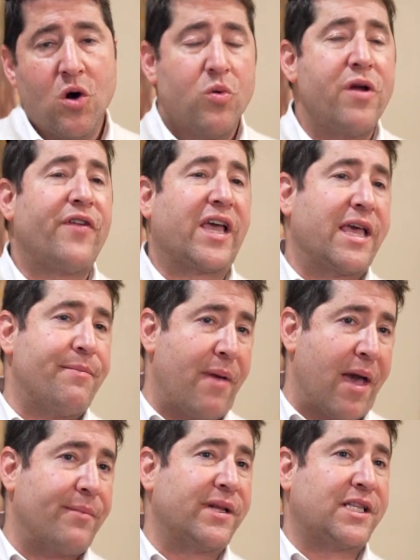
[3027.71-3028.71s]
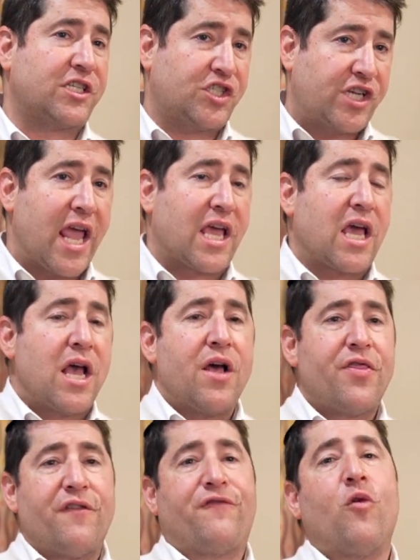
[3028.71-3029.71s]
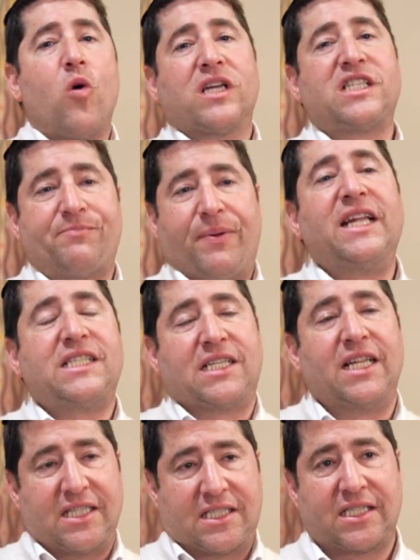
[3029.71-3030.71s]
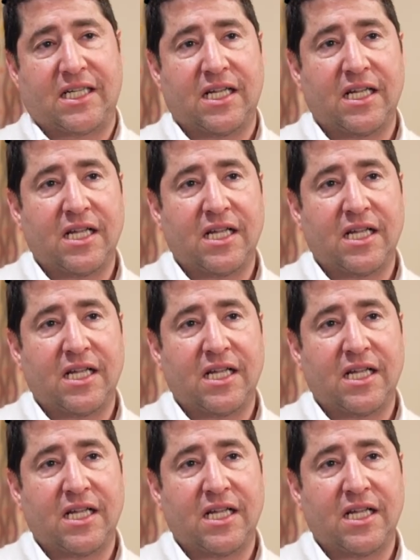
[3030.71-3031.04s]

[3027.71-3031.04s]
We have a commandment to shake the four species,